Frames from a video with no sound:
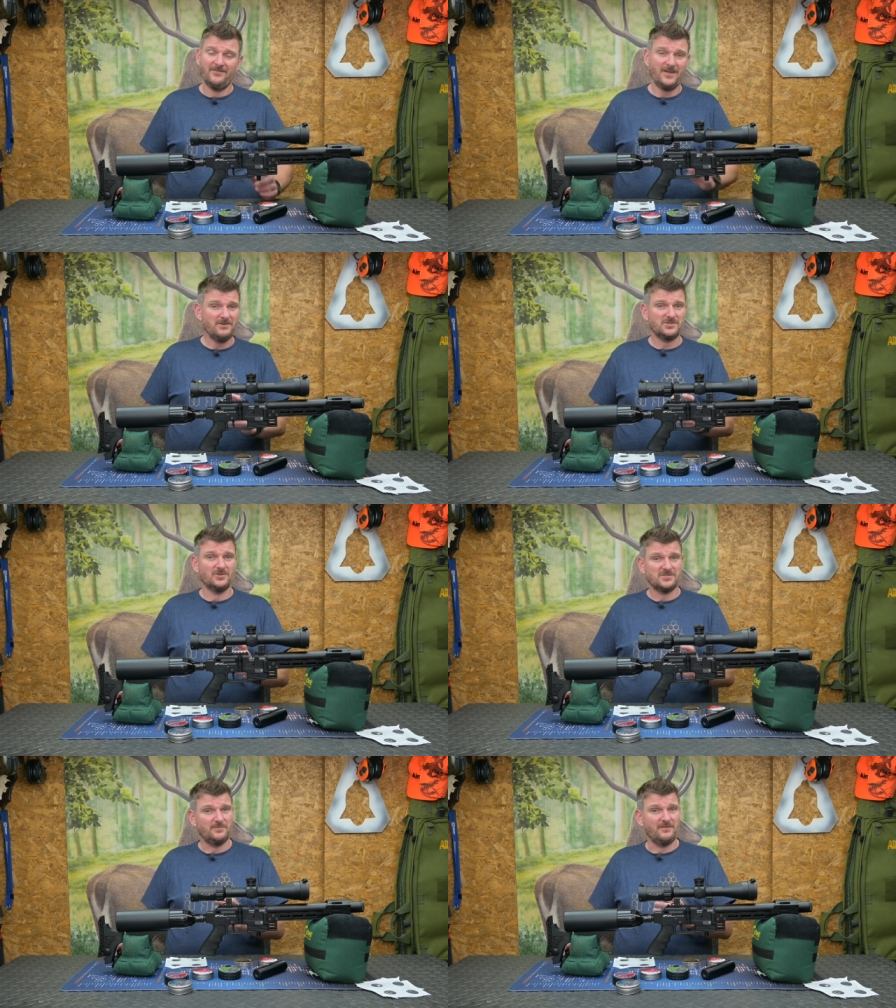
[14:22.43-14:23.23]
Those
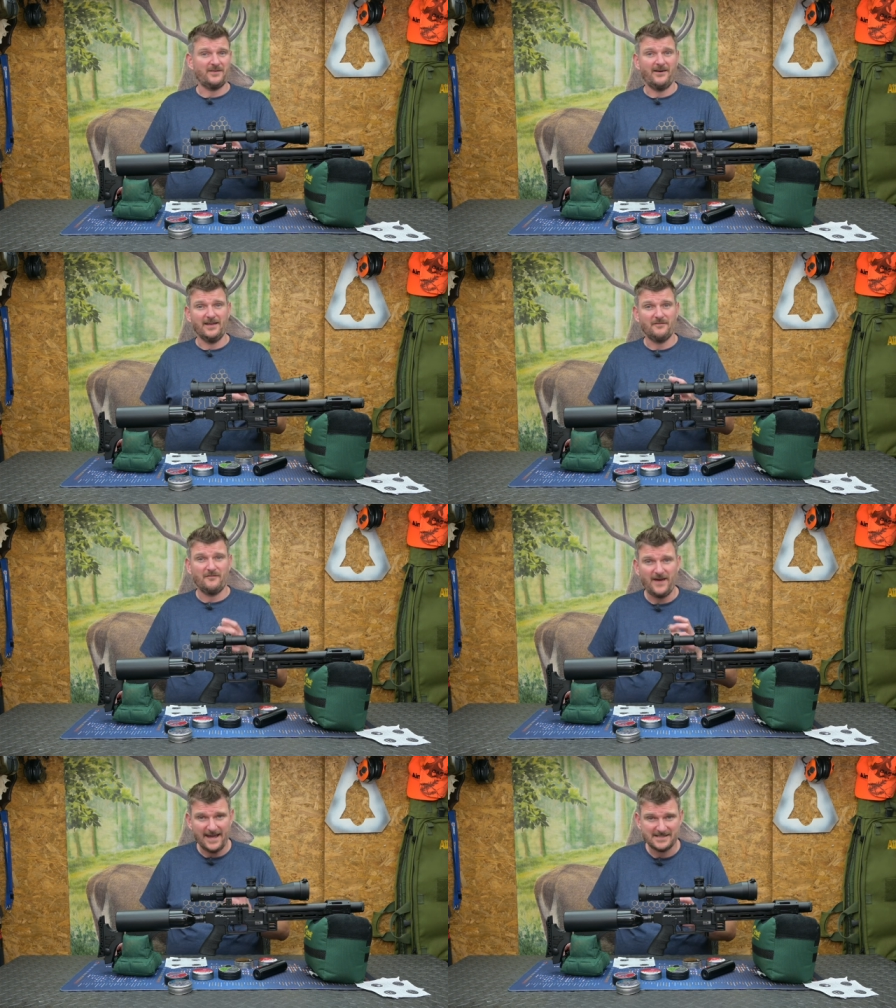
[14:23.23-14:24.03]
guns have been very
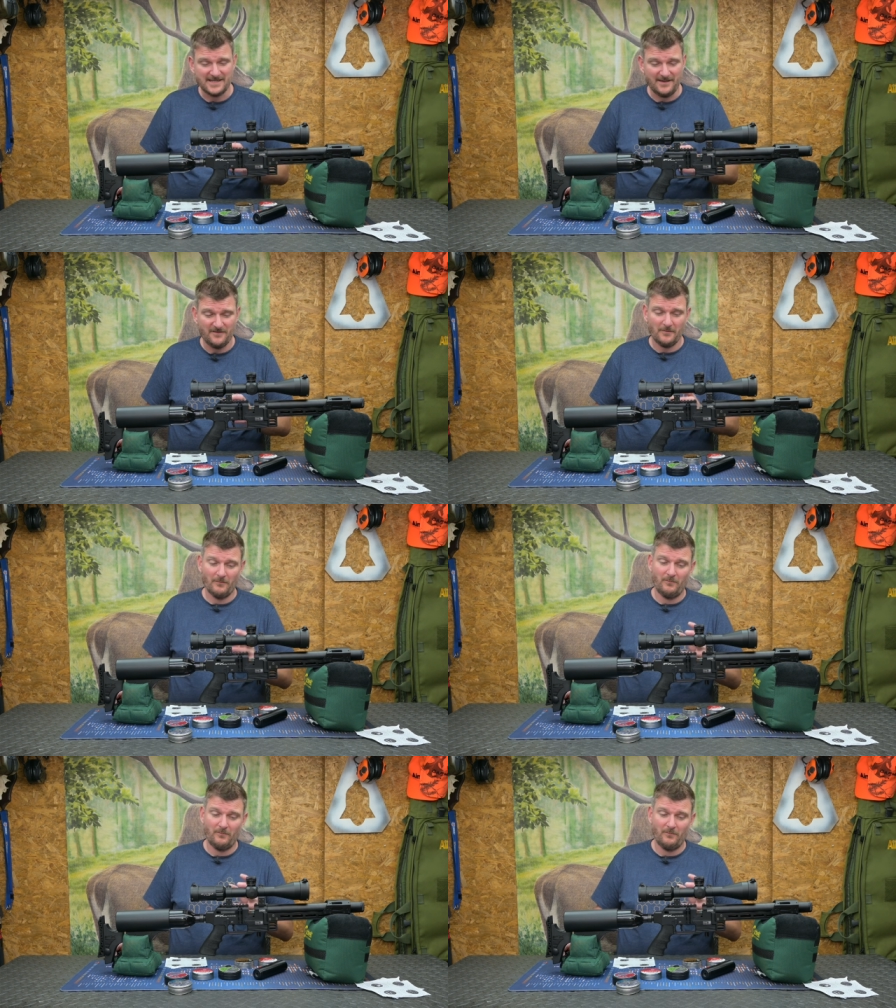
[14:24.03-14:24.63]
effective,